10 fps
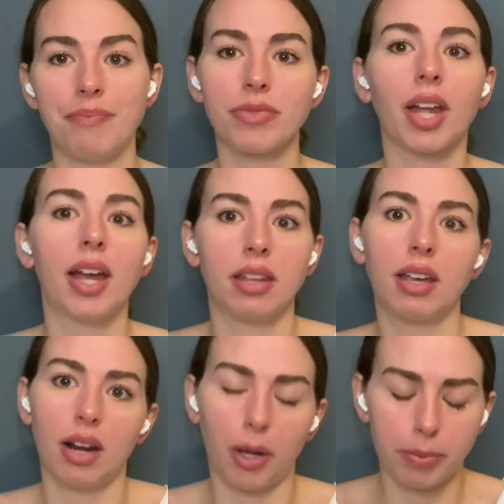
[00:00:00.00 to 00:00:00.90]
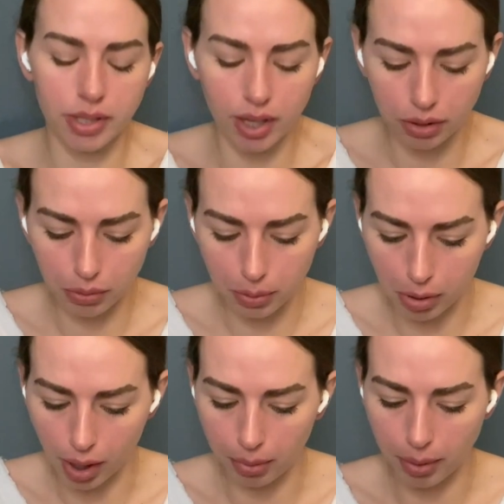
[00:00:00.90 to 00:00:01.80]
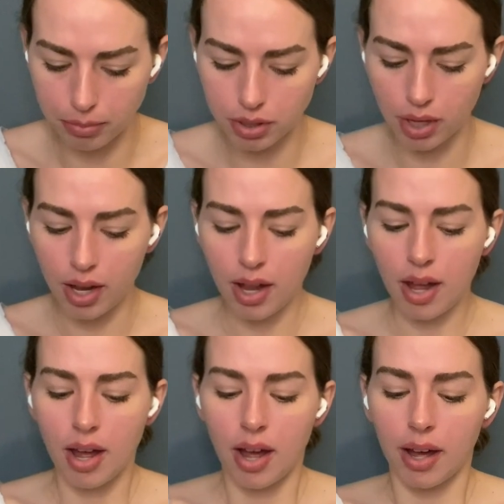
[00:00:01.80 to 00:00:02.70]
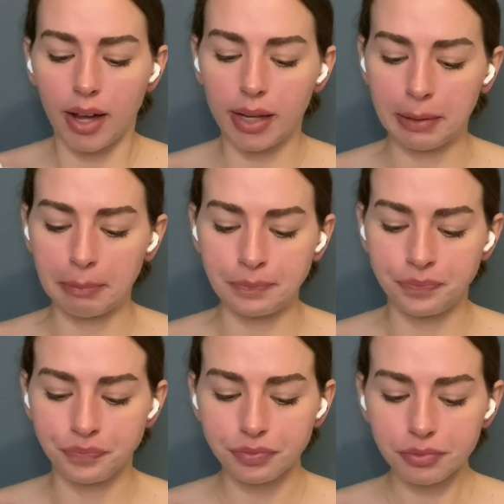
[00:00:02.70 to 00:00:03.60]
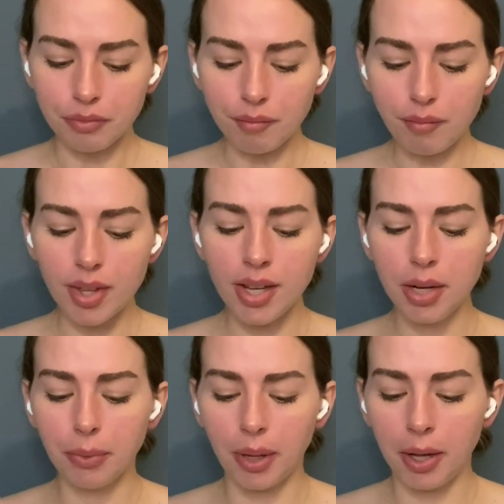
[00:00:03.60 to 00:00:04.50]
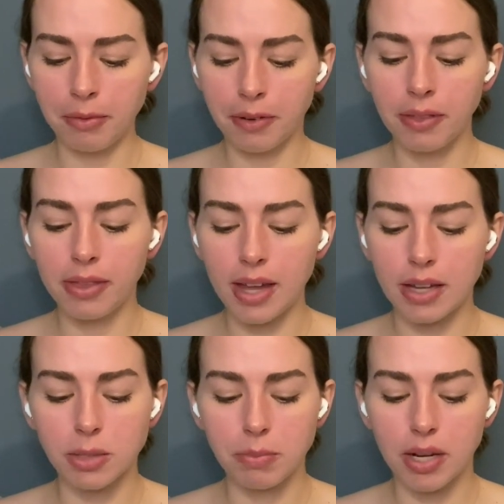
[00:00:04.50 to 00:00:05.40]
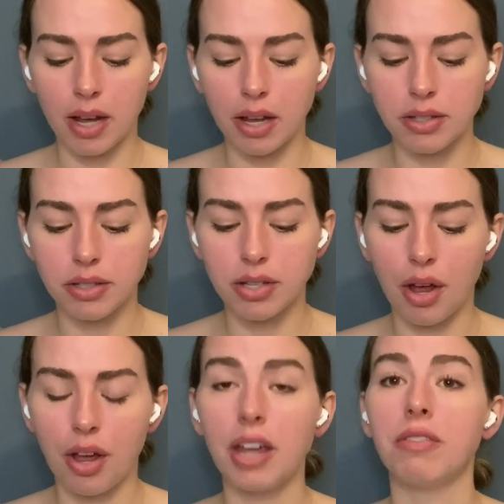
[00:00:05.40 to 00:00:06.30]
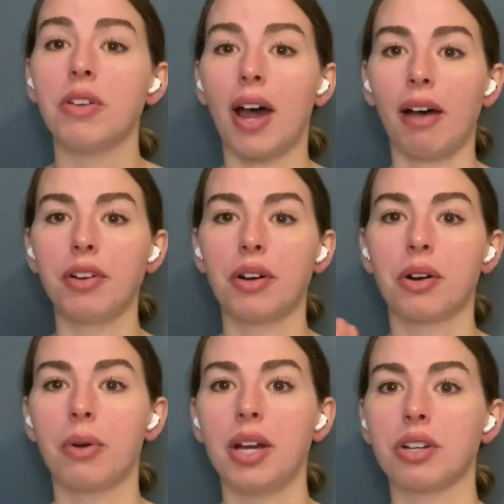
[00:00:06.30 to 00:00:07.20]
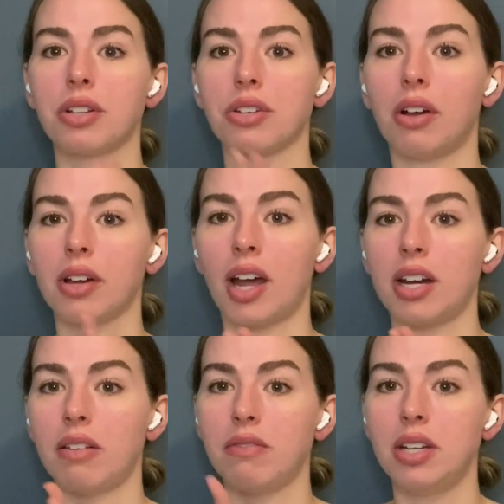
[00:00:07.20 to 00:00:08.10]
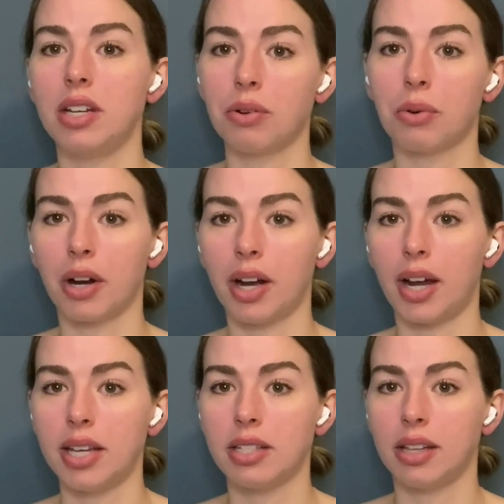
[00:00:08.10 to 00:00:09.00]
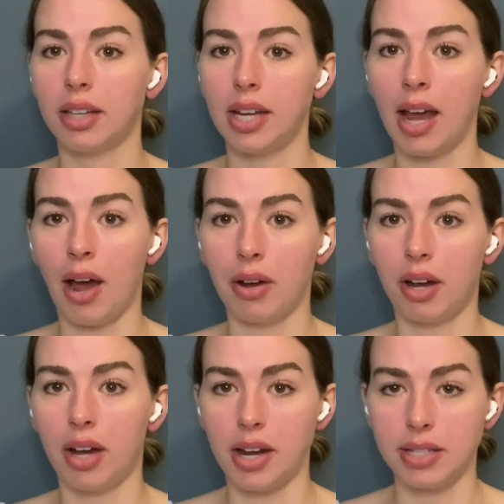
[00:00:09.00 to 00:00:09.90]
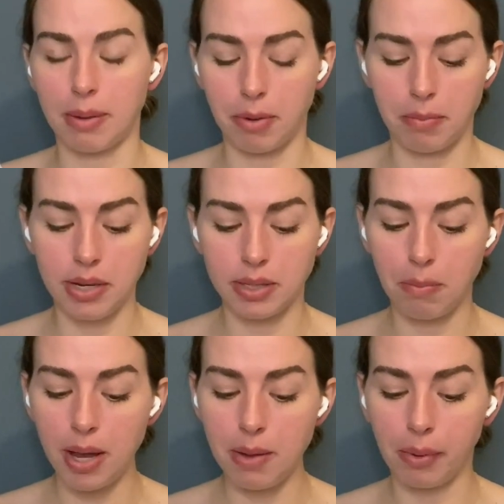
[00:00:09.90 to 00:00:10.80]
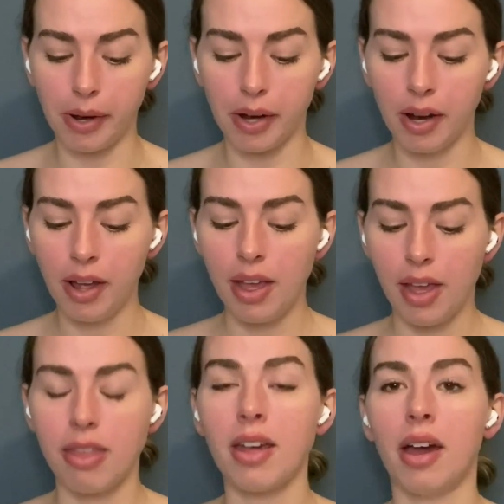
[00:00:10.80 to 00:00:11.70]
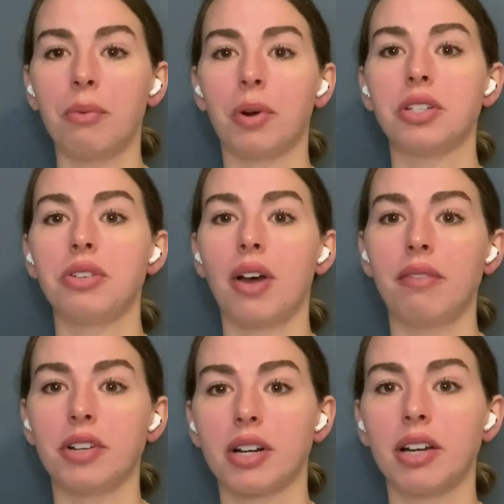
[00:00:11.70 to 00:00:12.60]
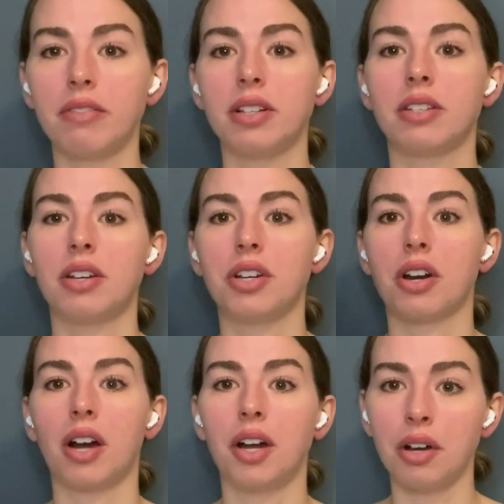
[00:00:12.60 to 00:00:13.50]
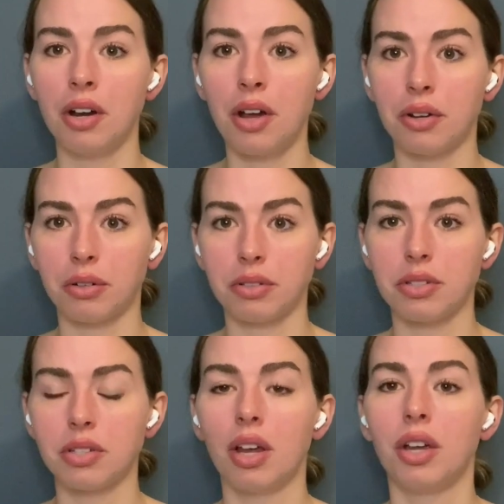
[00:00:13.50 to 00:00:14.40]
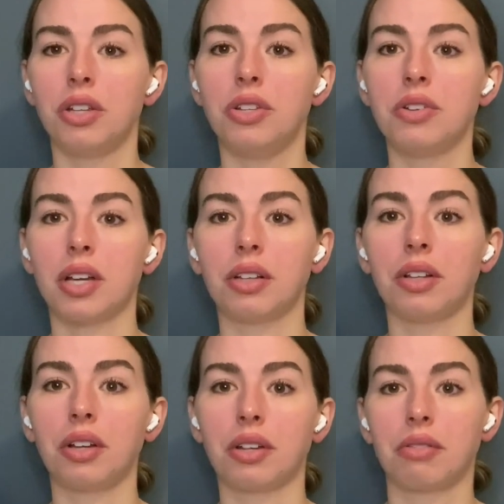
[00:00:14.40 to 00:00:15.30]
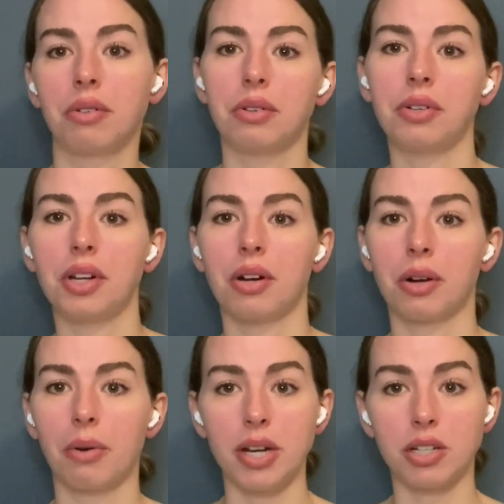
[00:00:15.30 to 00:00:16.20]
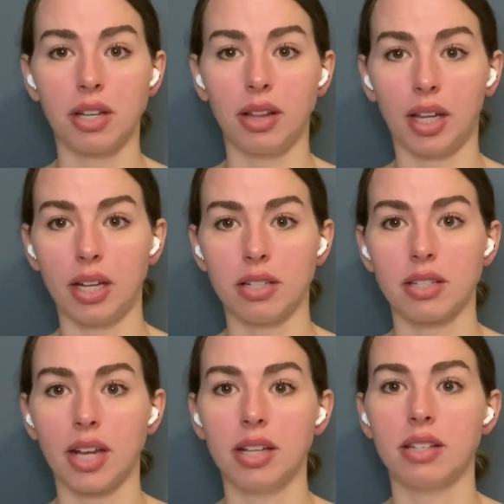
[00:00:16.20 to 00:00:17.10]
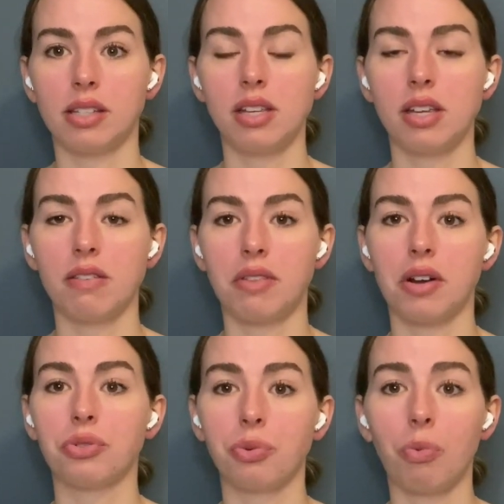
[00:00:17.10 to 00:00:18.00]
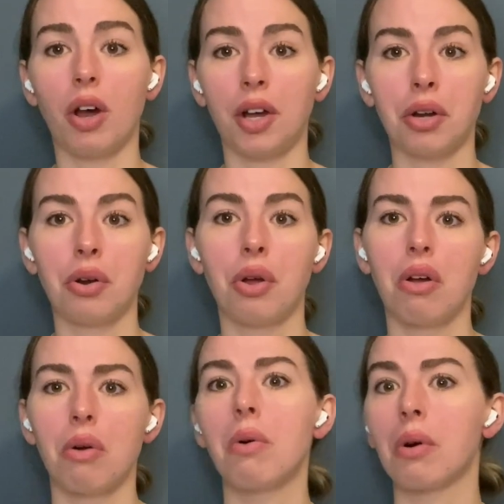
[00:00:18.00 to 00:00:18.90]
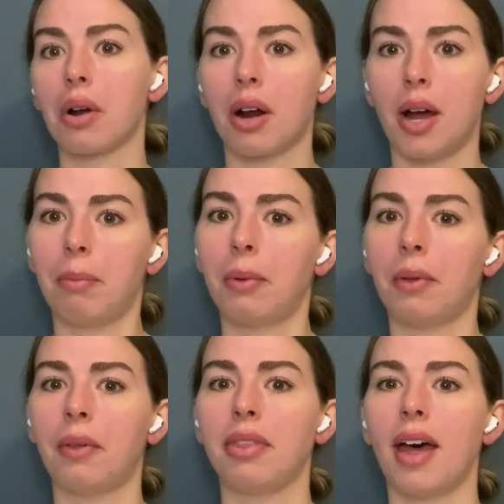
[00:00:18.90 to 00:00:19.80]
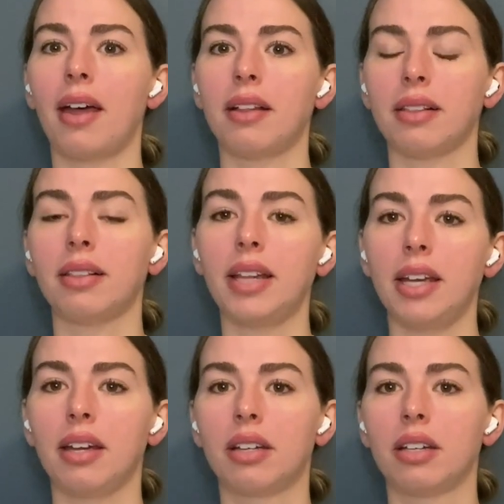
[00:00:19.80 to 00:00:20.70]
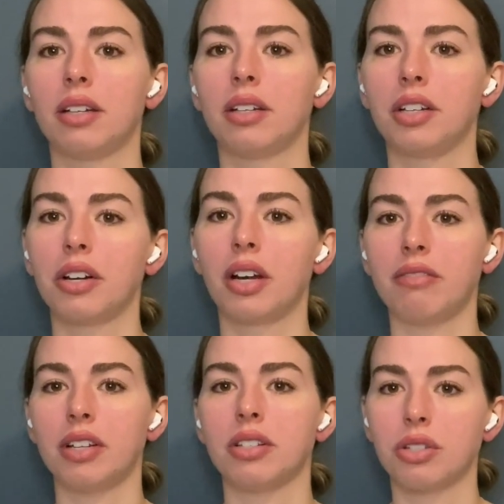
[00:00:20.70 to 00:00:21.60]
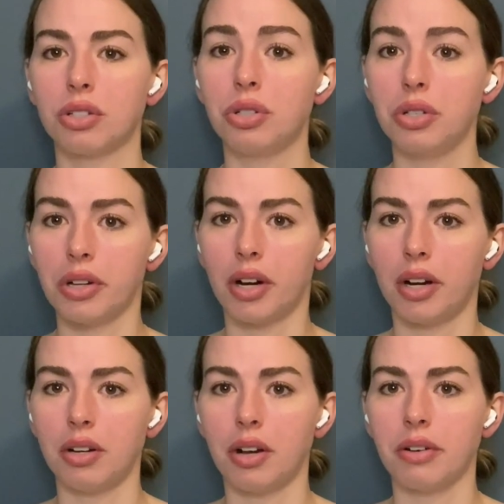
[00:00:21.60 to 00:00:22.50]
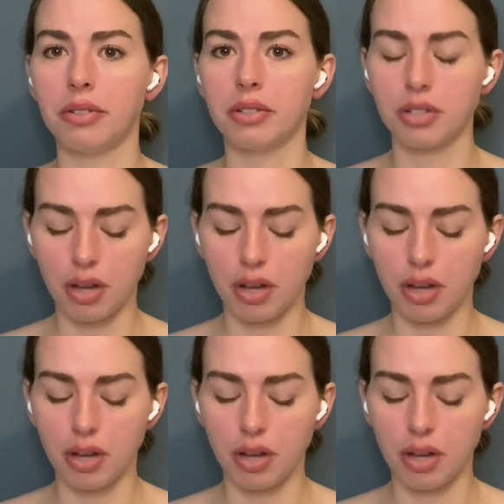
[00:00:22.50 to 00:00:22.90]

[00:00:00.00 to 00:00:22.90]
I think it helps to get through the problems. And it will help for this because if you have your equations all kind of neat and organized and laid out on a separate piece of paper, then once you have your givens and your unknowns, you can look through your equation list and see if there's one or a couple that link your givens to your unknowns.